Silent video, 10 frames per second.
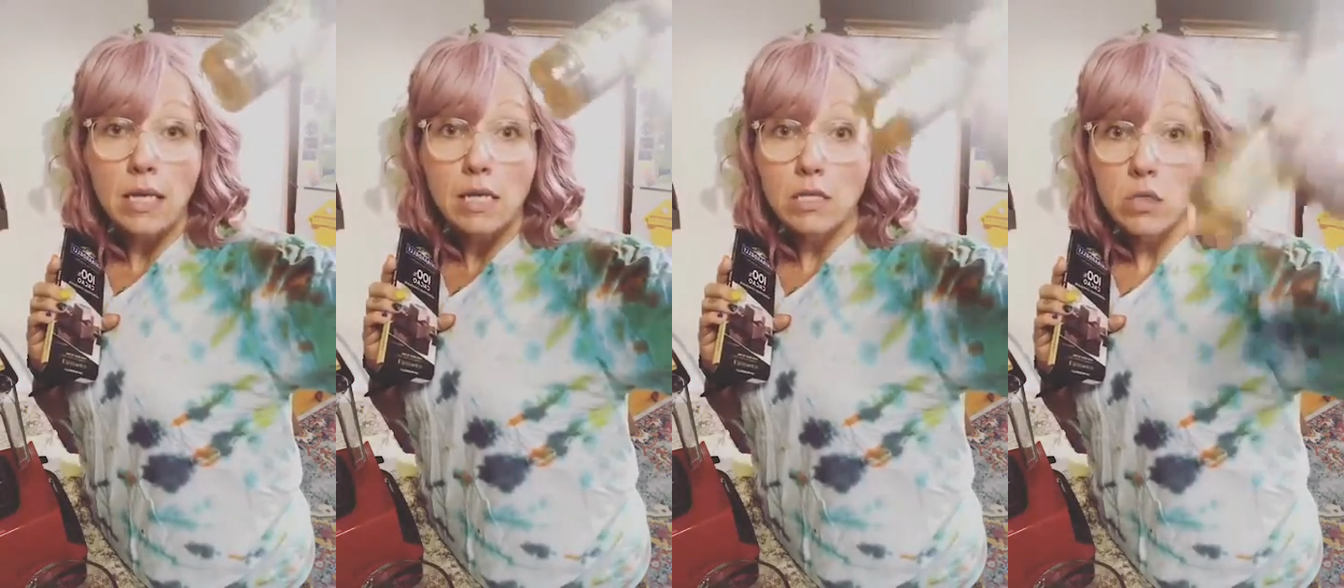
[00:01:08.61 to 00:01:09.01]

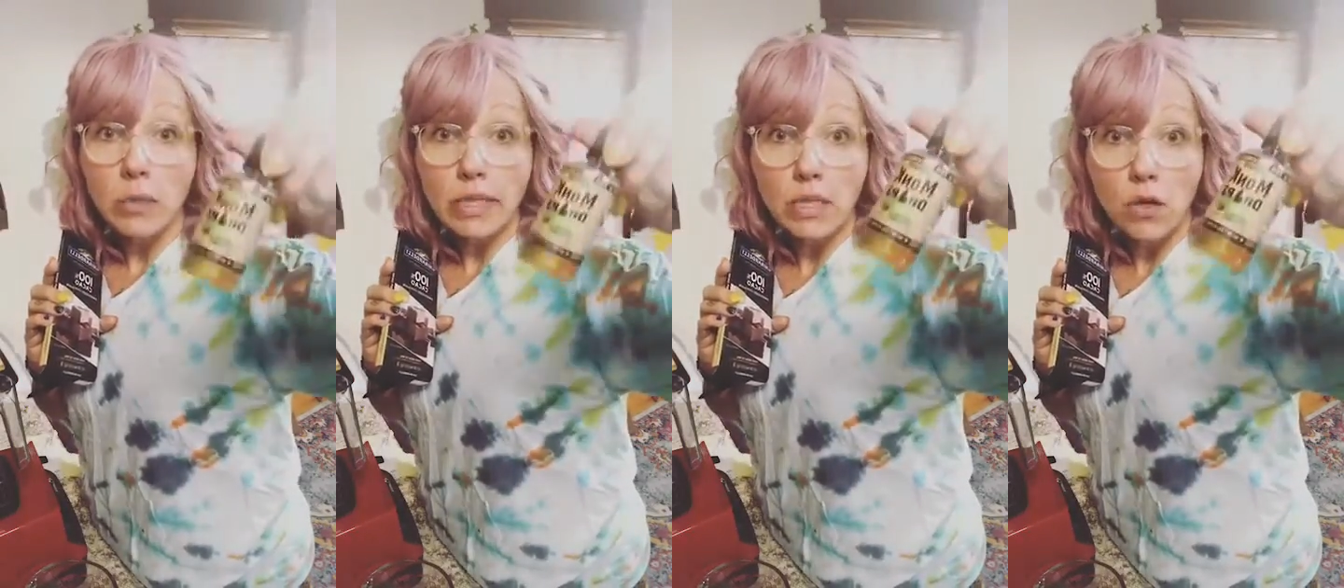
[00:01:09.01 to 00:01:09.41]

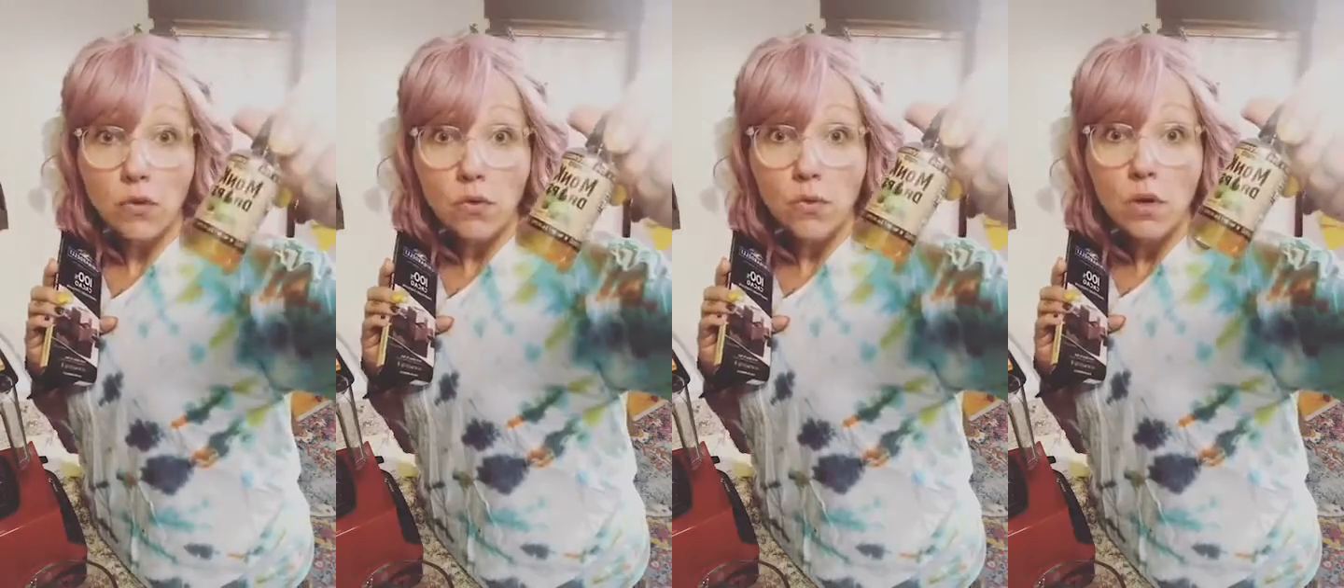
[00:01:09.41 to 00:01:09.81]
Sweet and
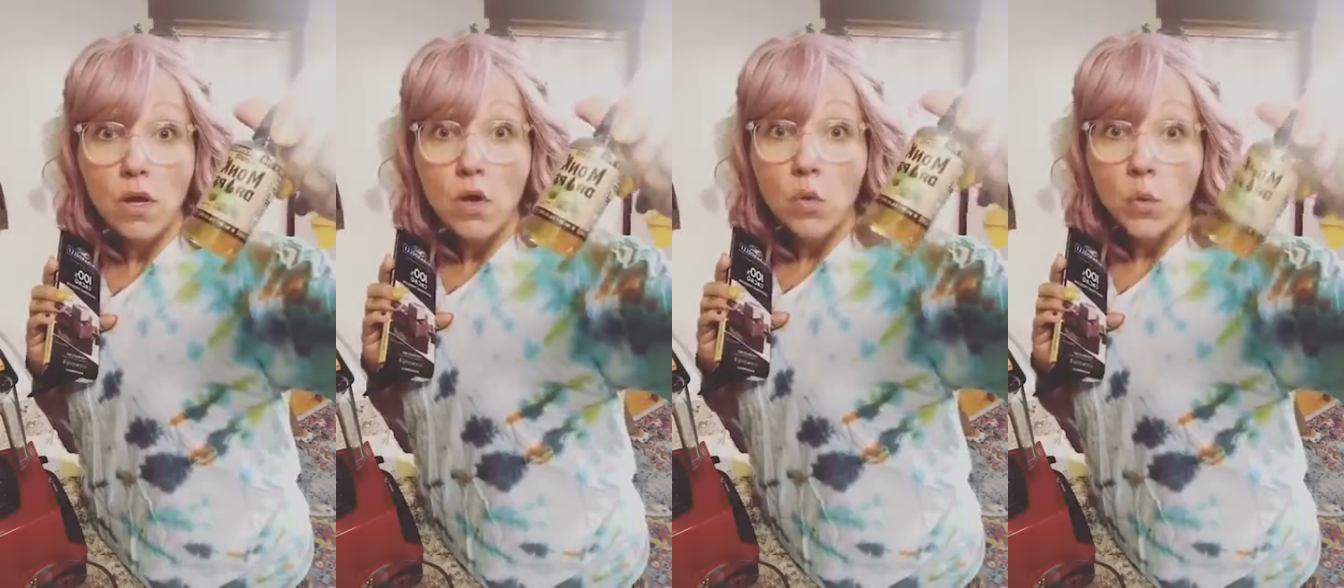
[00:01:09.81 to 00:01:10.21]
Low
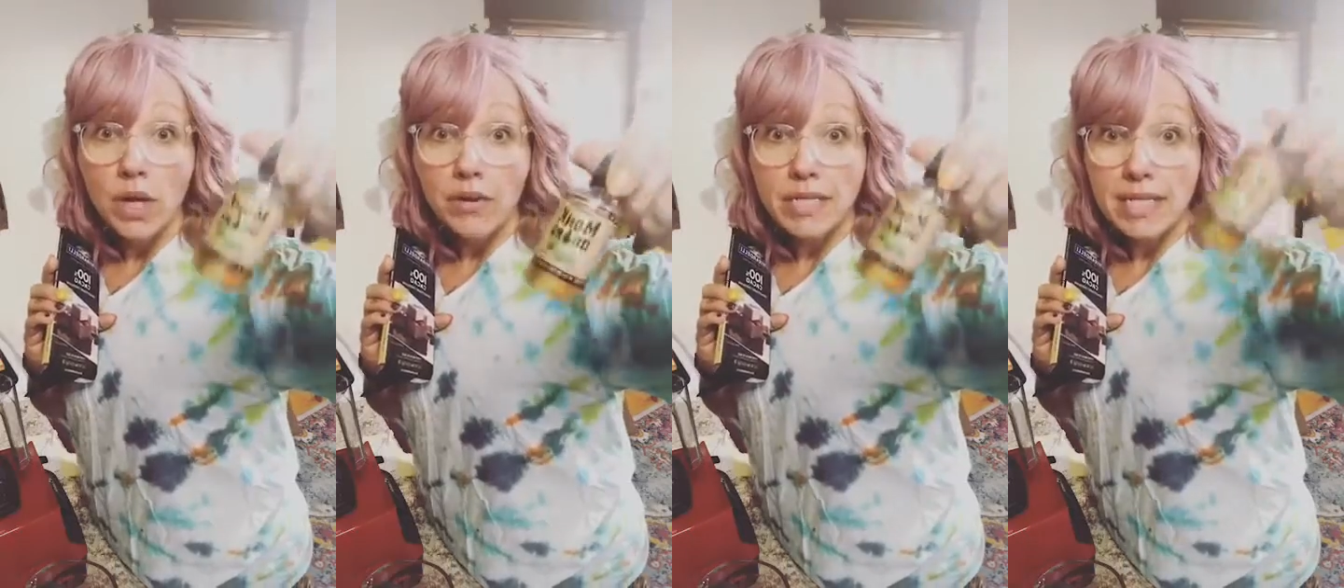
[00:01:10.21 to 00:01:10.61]

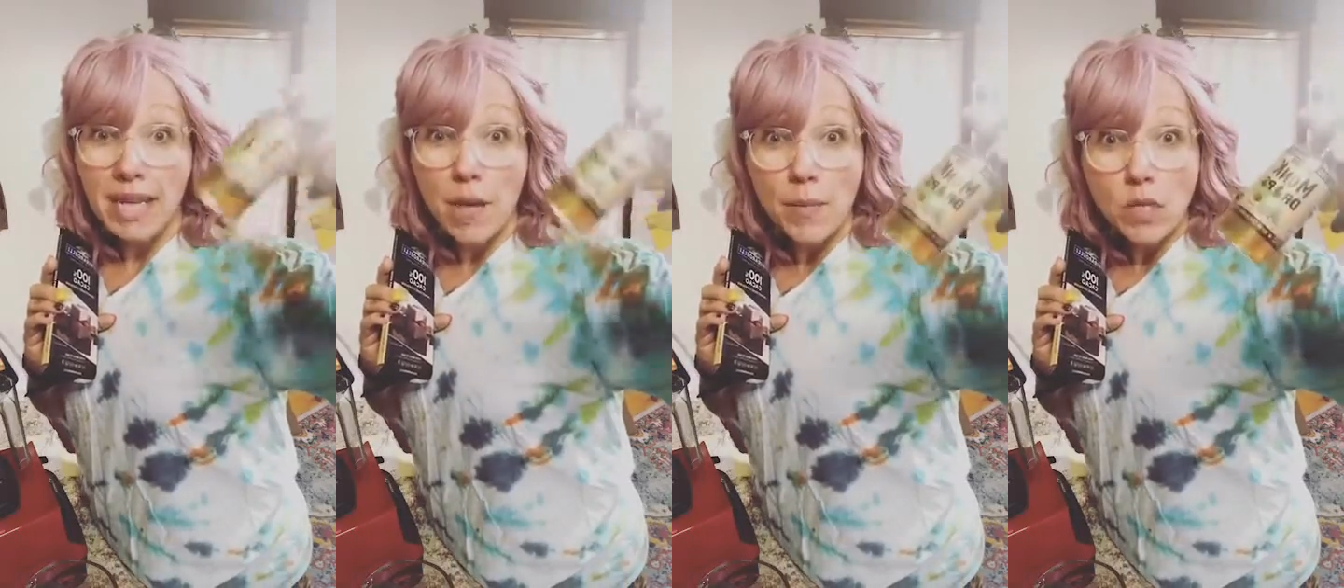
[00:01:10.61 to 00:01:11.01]
where it's a
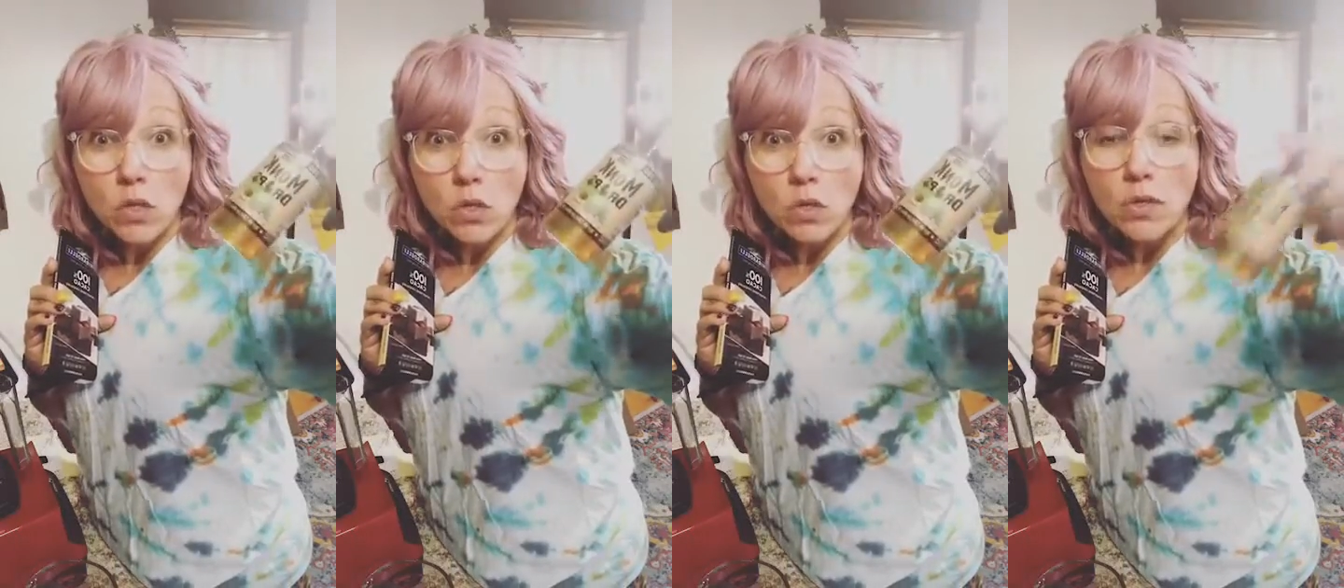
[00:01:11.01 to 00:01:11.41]
chemical.